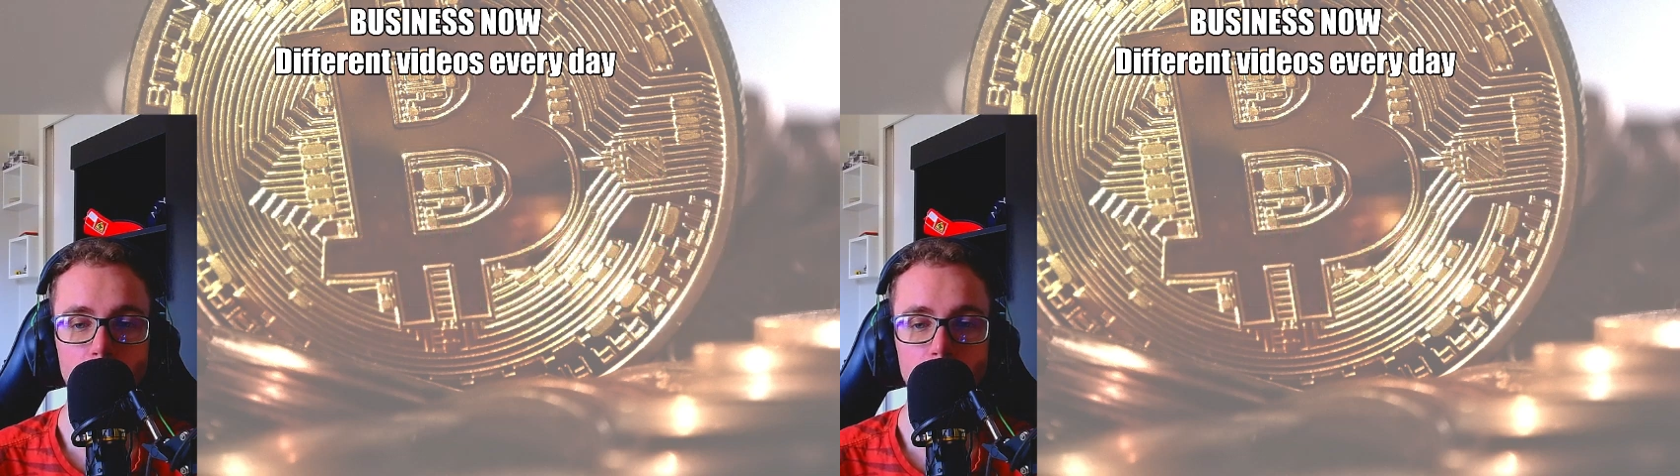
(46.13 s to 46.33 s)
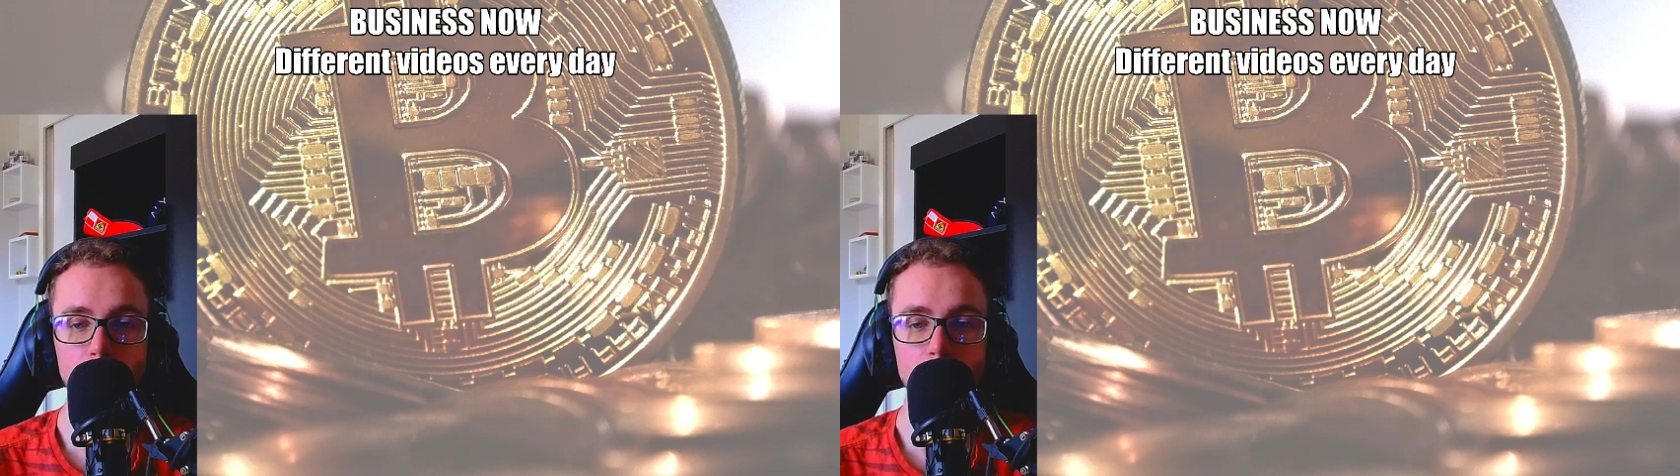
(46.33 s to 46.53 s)

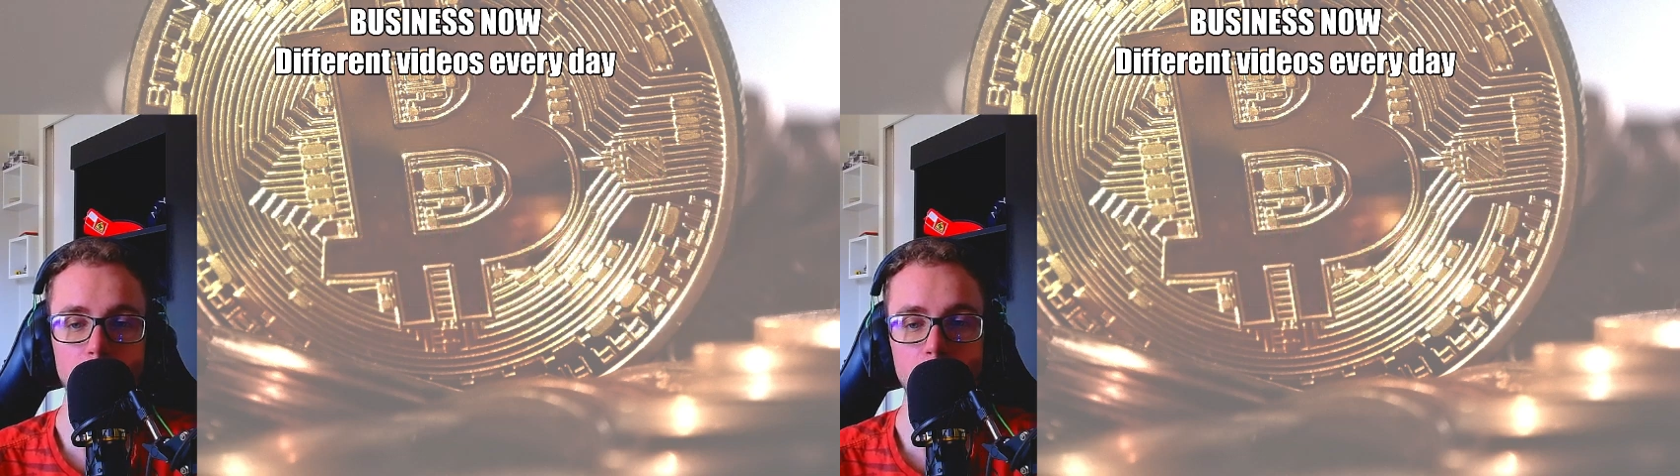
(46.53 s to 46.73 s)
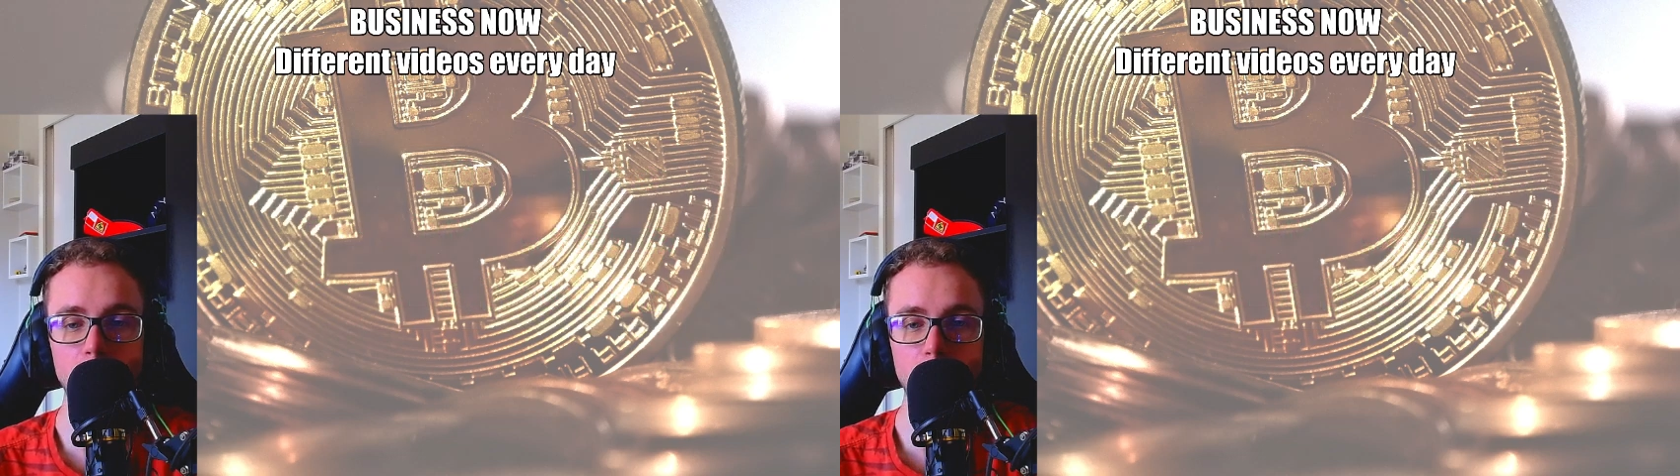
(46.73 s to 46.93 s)
setting the
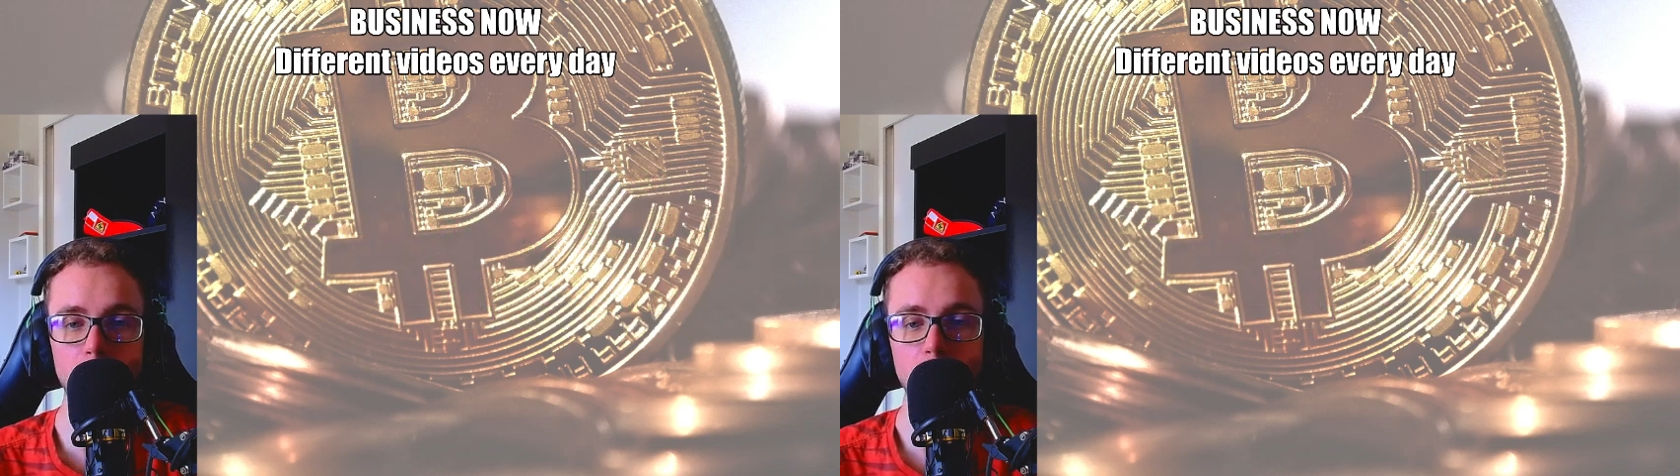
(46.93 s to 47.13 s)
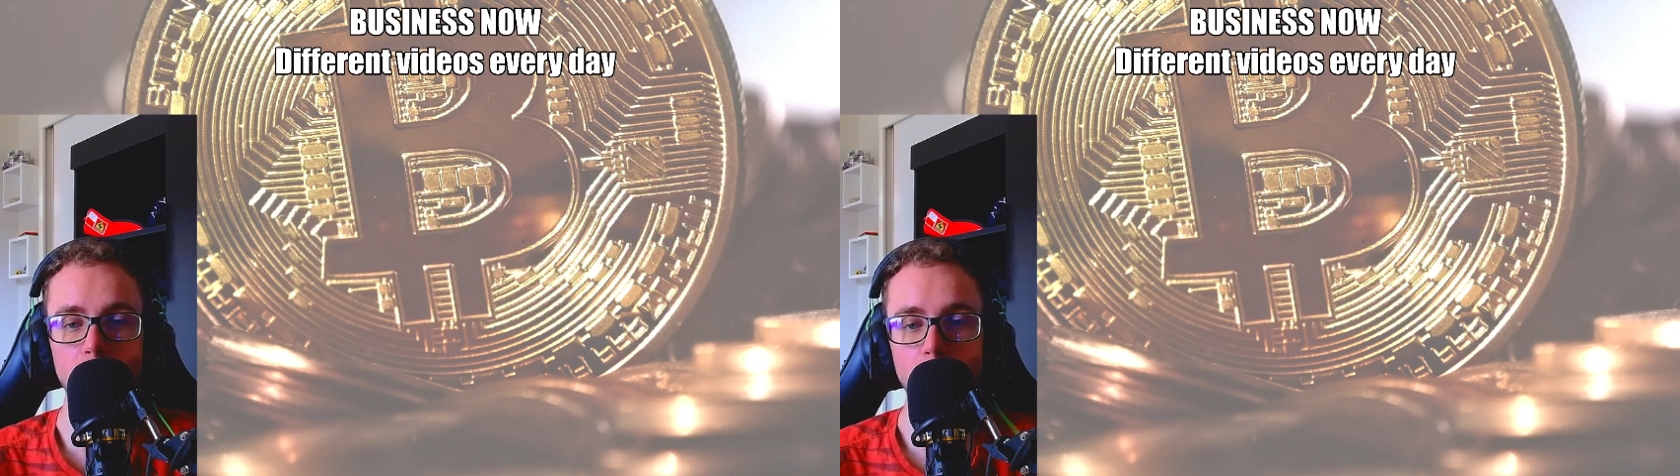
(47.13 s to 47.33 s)
stage
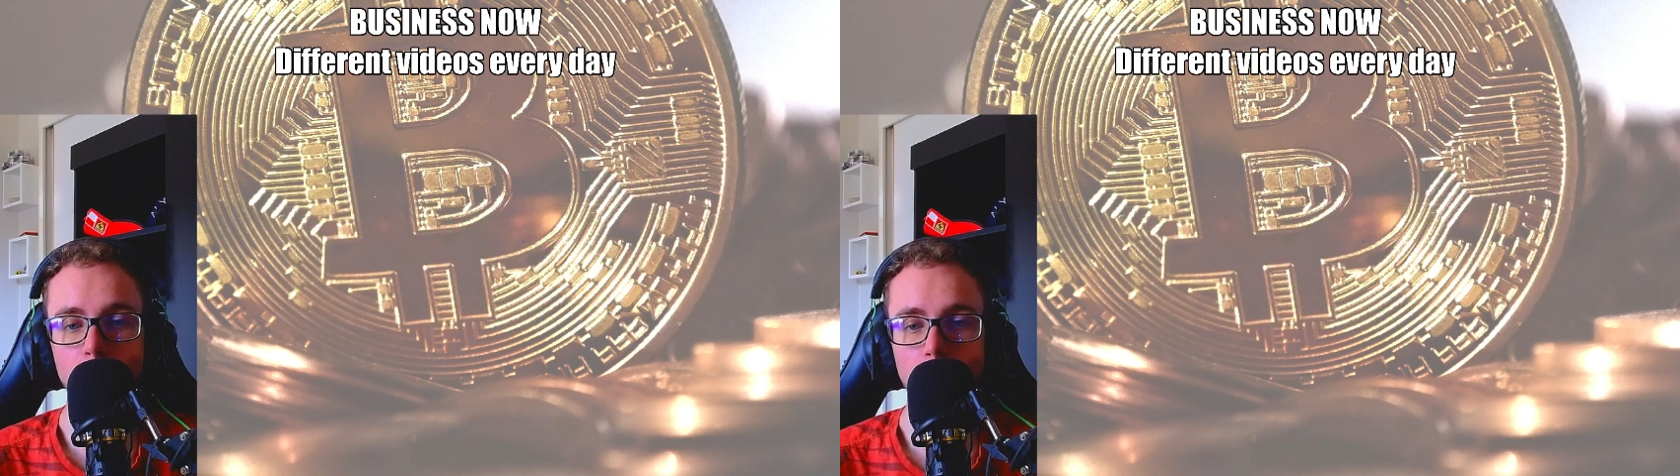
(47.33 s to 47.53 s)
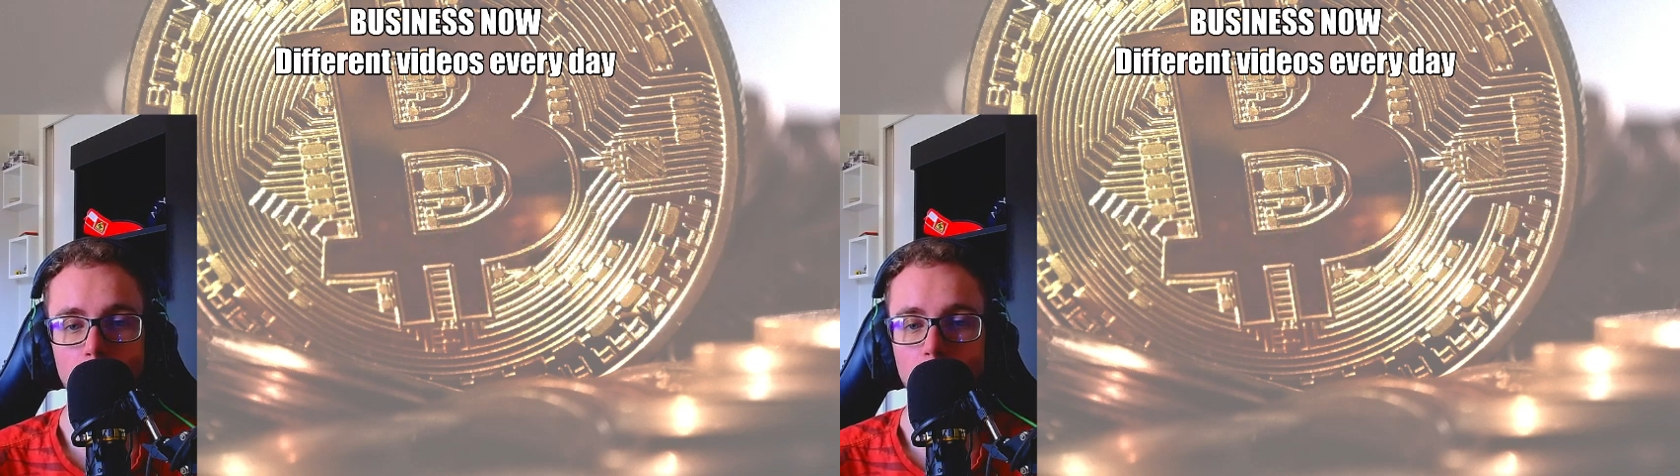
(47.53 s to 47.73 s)
for a
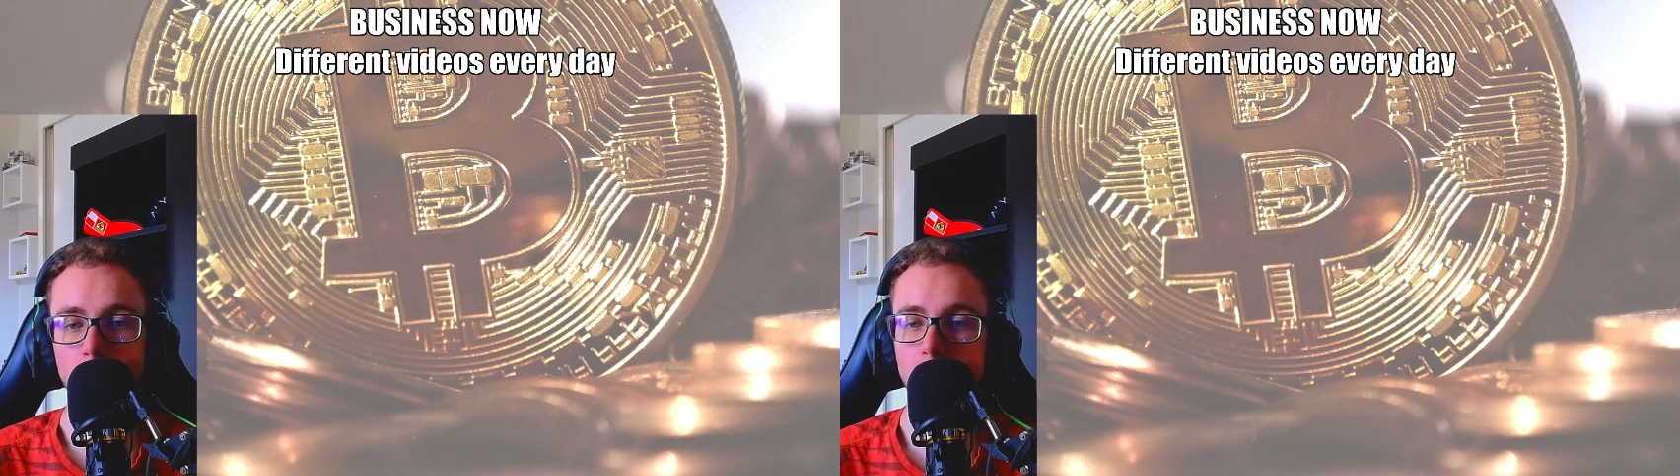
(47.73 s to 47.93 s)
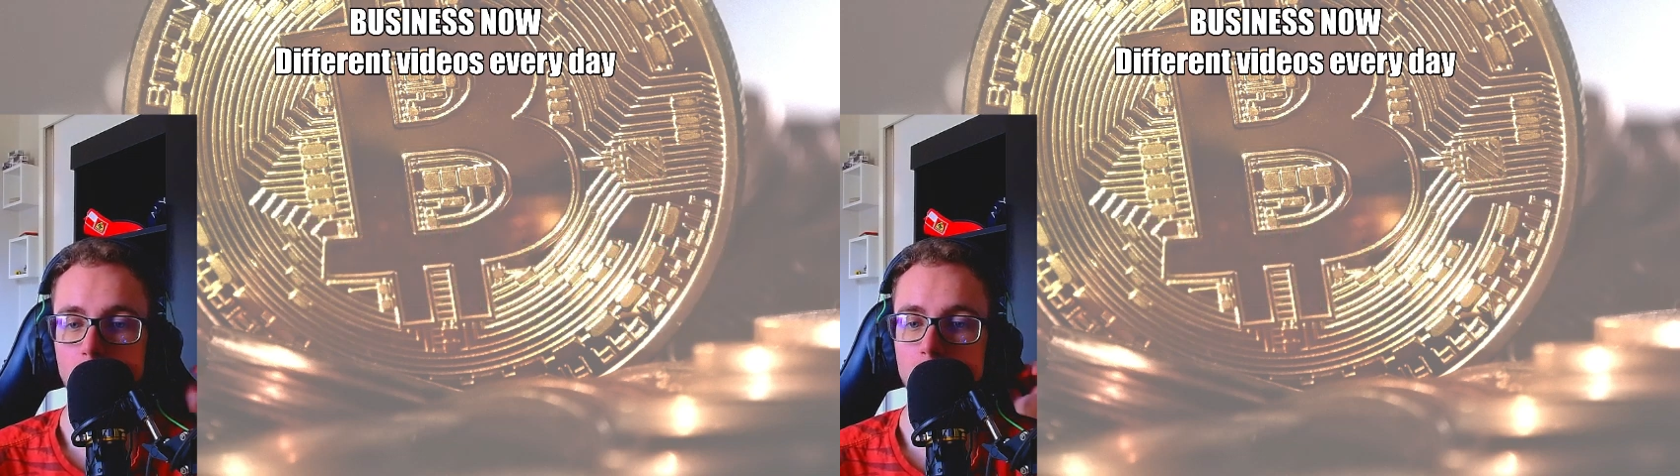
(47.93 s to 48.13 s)
strong
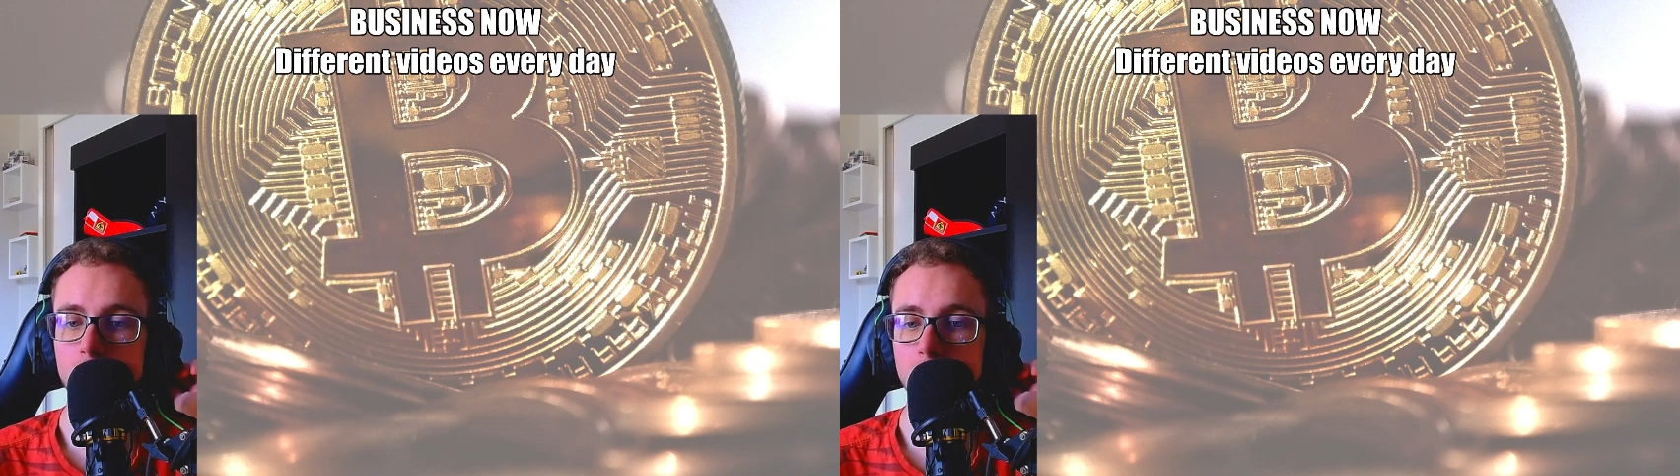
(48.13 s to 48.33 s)
bull market